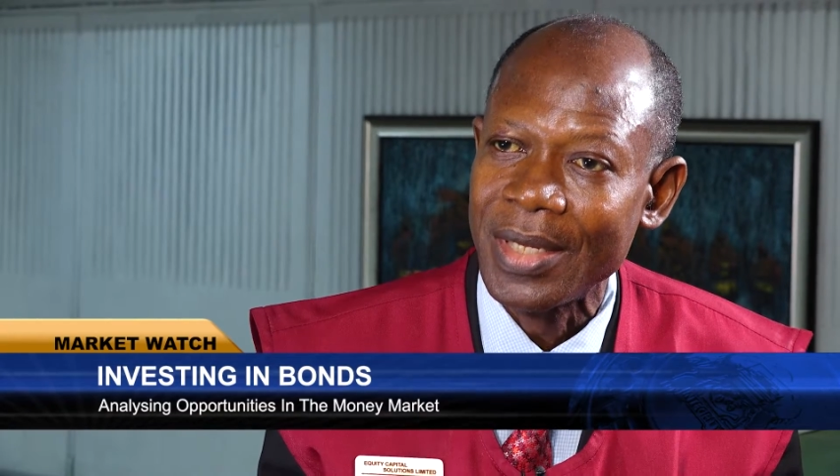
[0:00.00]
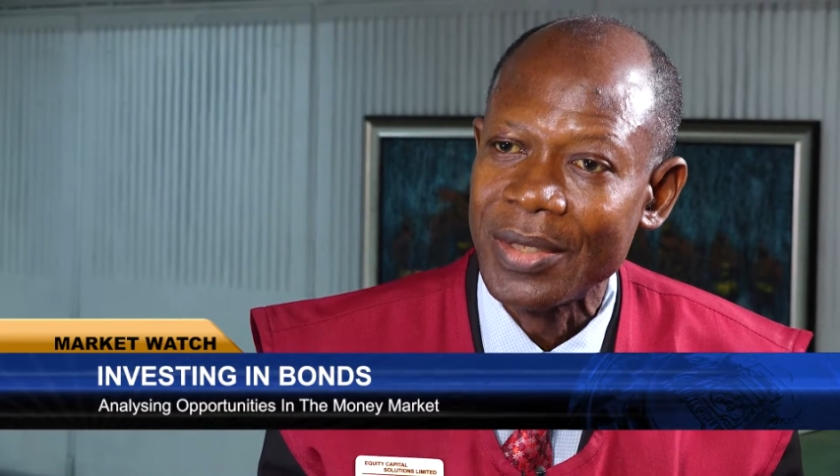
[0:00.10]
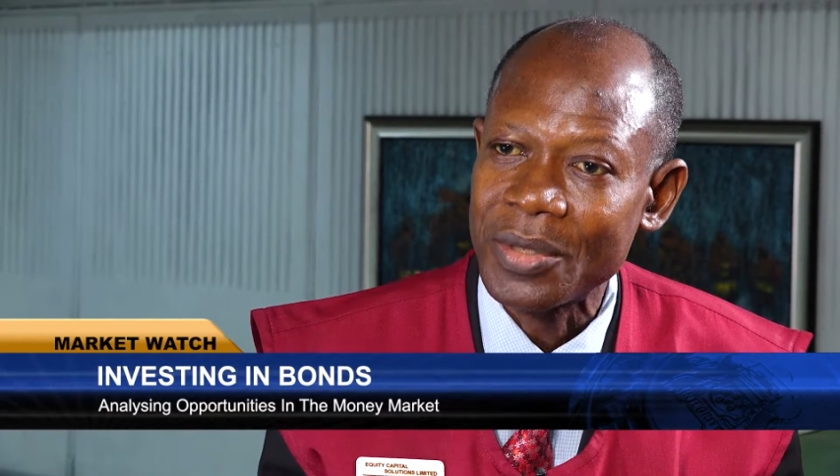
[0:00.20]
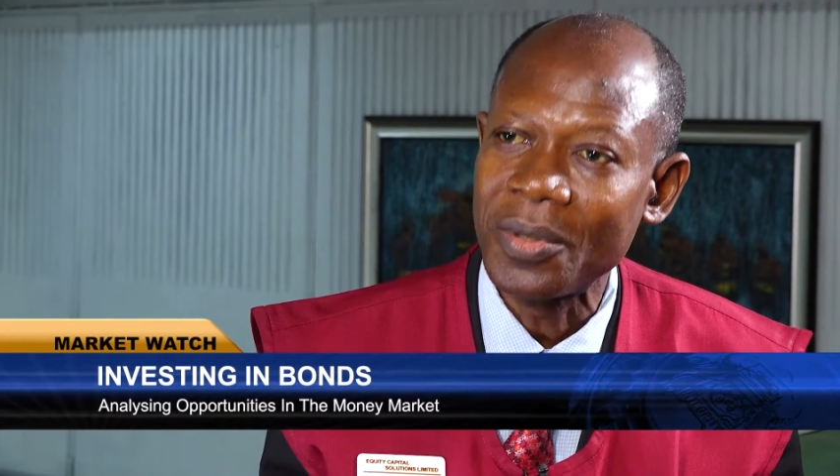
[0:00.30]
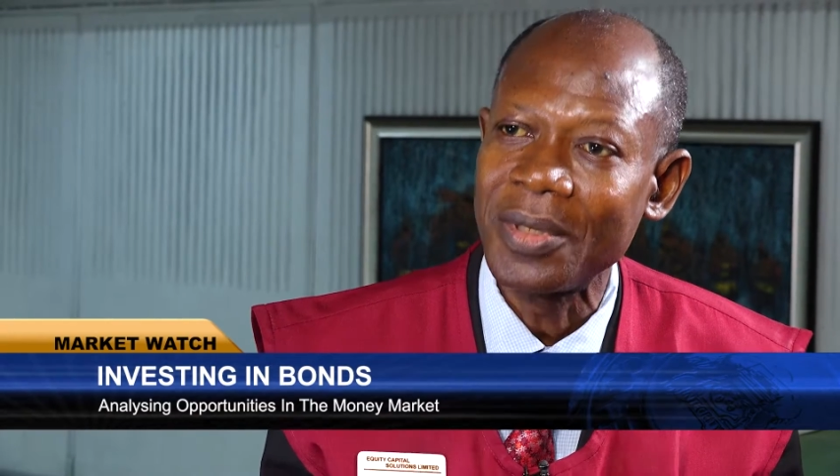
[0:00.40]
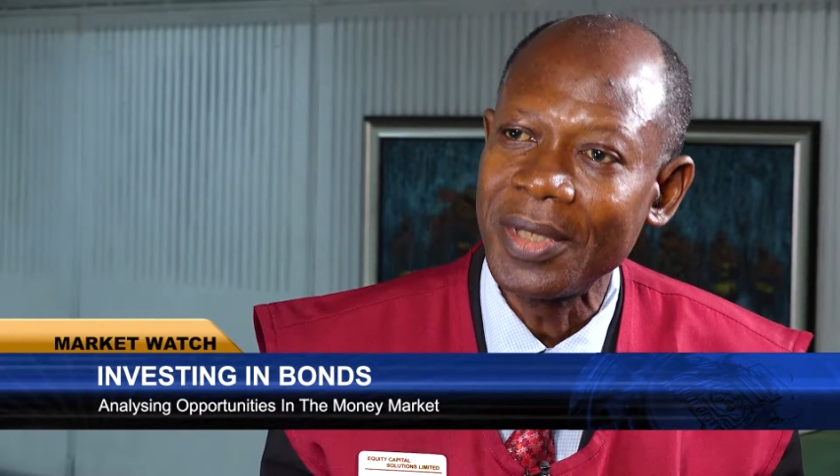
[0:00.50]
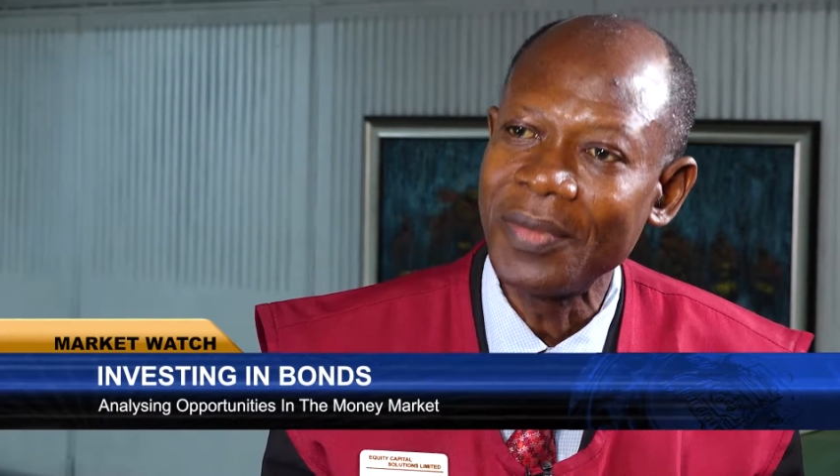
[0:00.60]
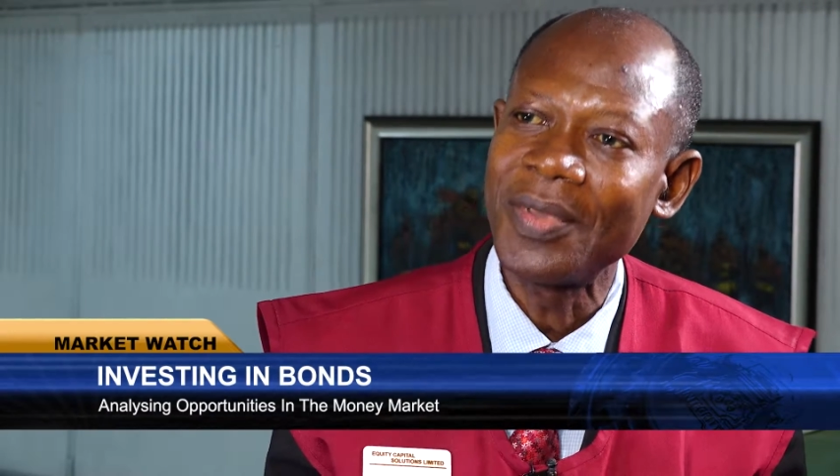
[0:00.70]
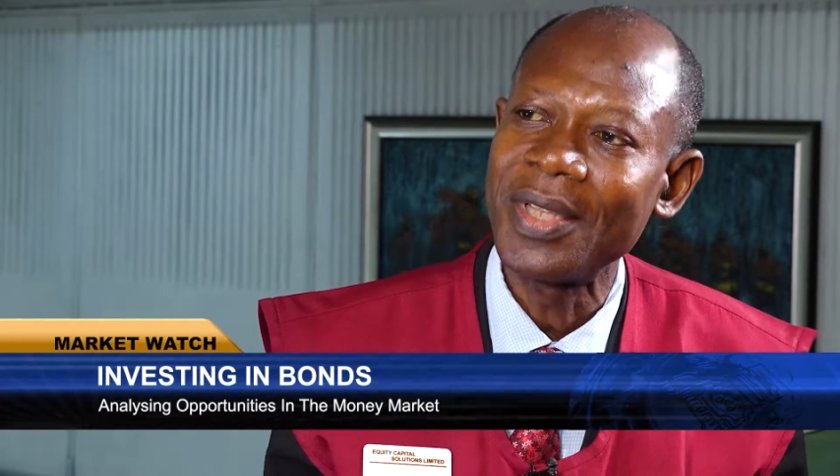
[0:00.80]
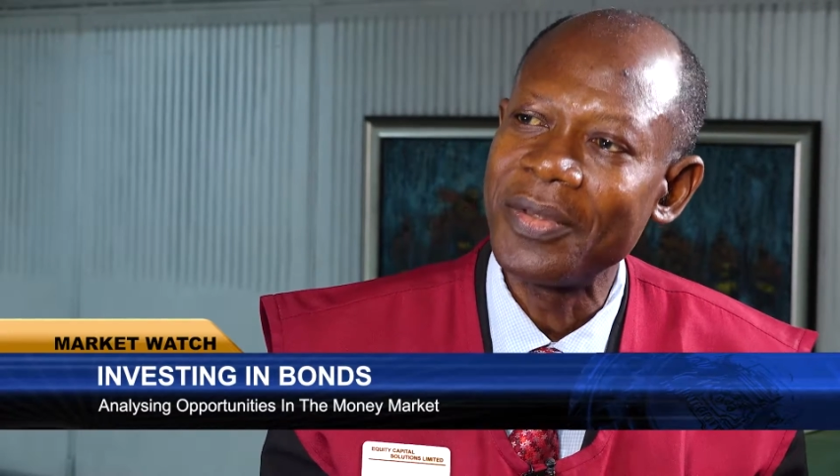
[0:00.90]
So
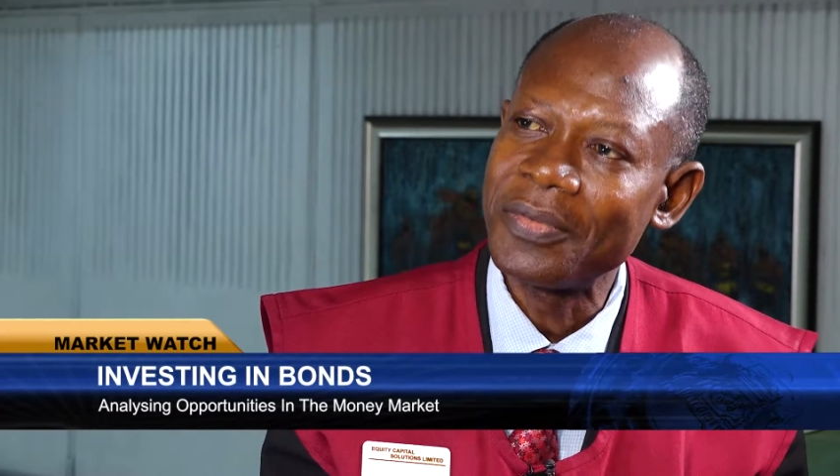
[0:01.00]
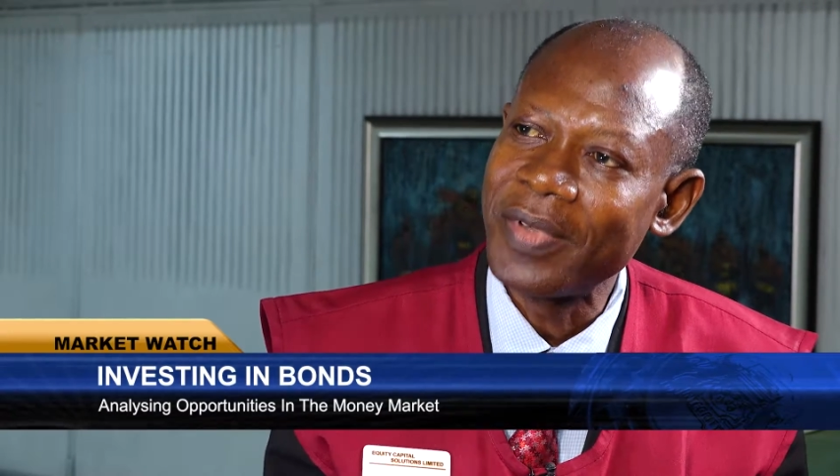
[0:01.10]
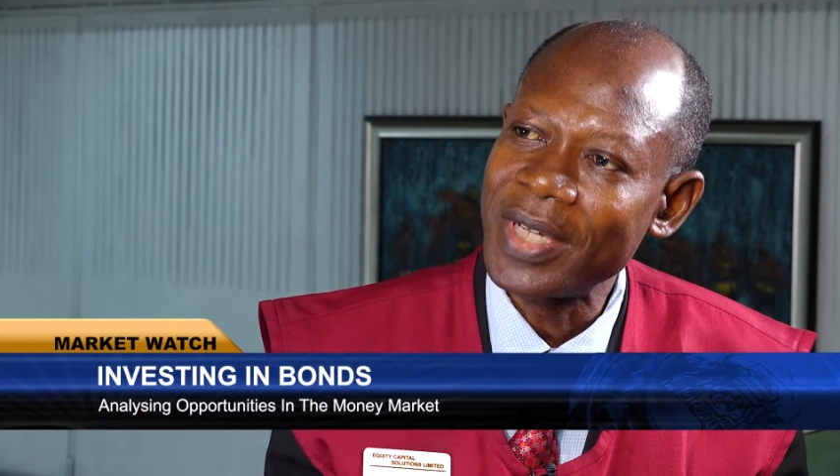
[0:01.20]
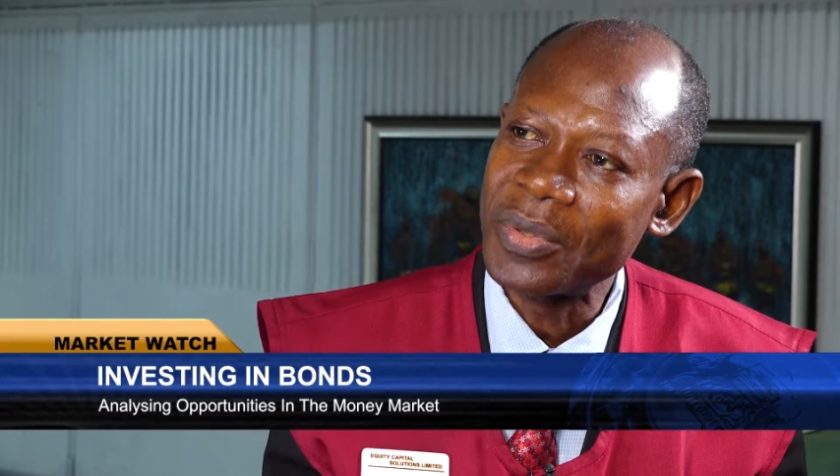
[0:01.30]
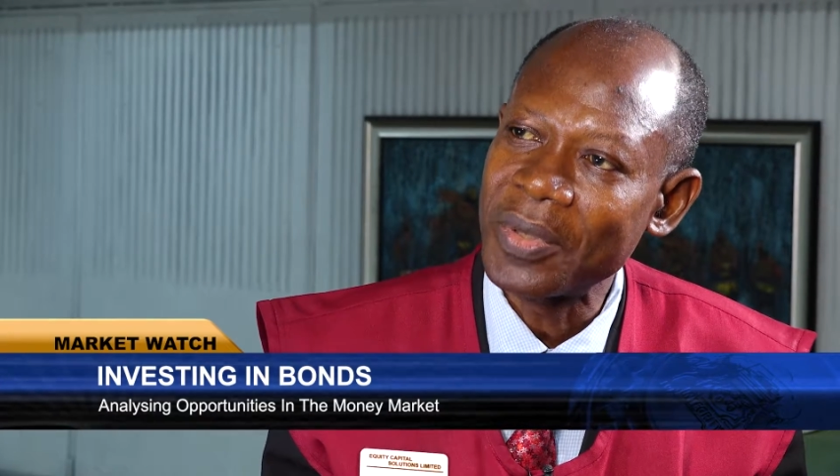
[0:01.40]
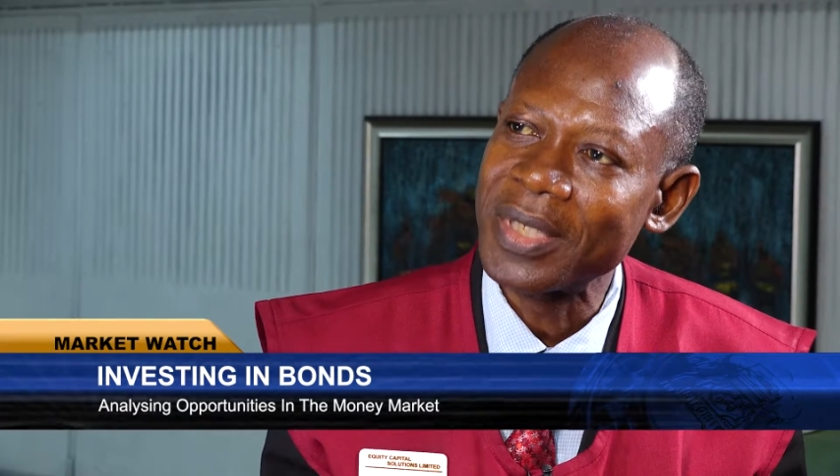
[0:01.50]
if the investor